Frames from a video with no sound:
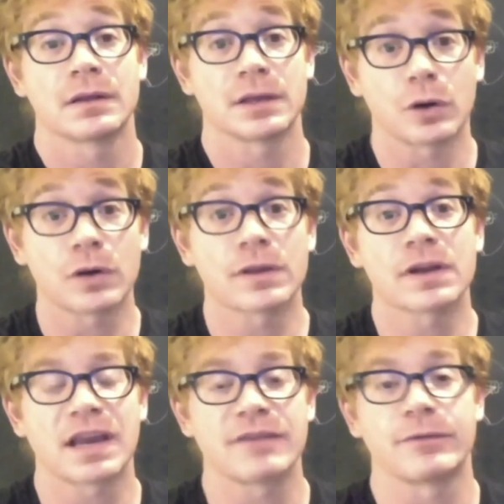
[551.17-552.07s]
The order
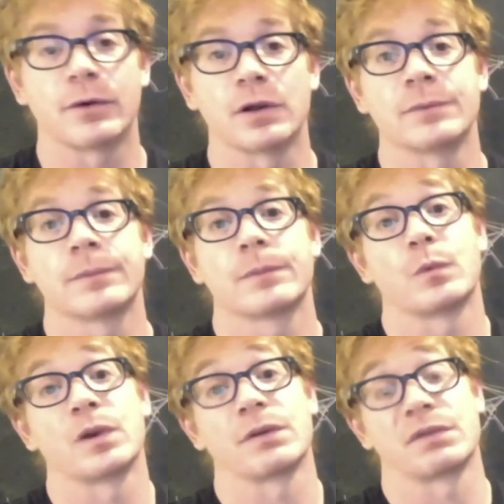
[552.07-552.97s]
k-fold
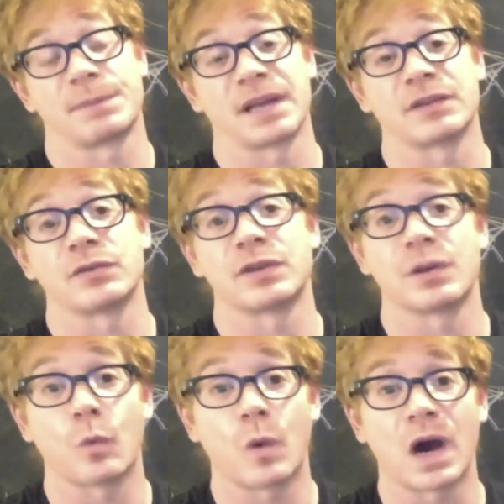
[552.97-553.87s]
with respect to the
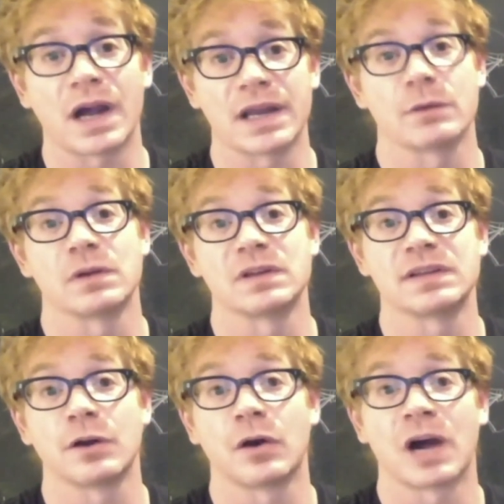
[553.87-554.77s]
y equals
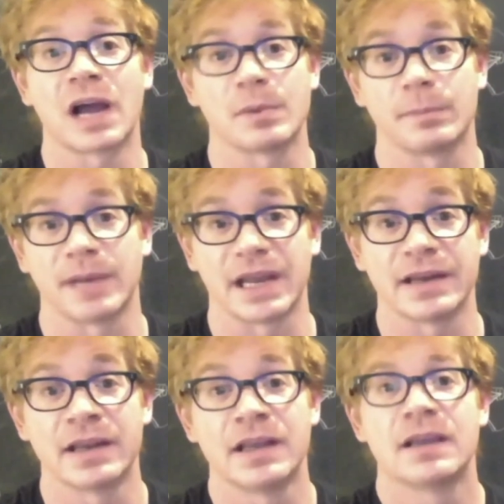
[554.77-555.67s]
0
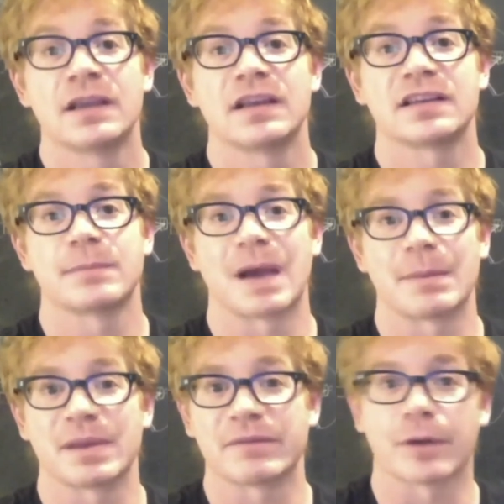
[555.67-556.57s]
hyperplane is a
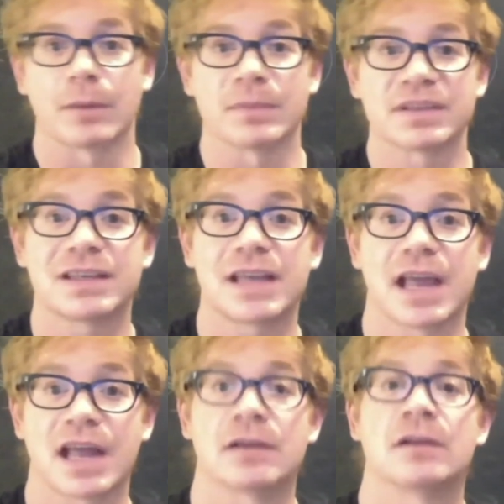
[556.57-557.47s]
mapping from
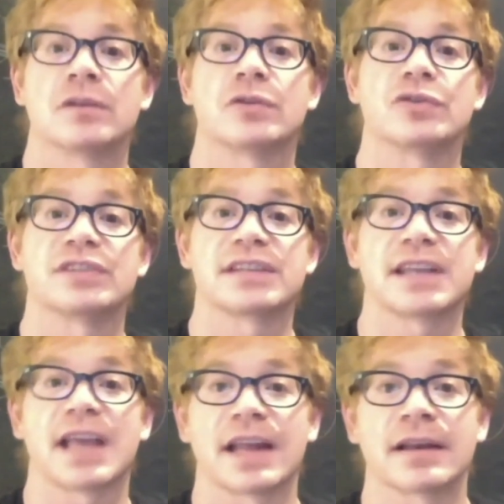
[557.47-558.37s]
Cn to
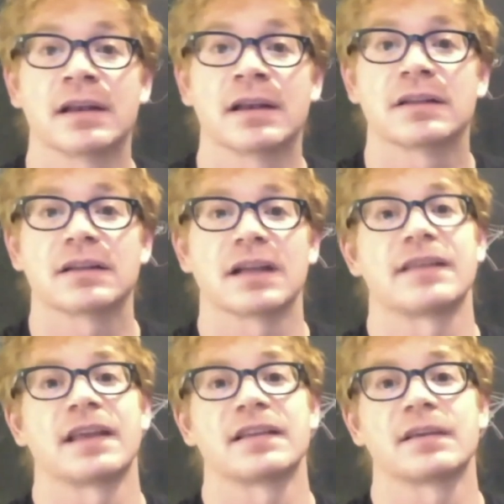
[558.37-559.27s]
Cn that
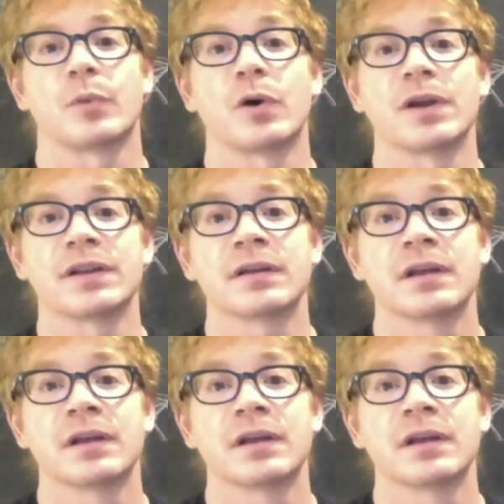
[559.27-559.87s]
takes a point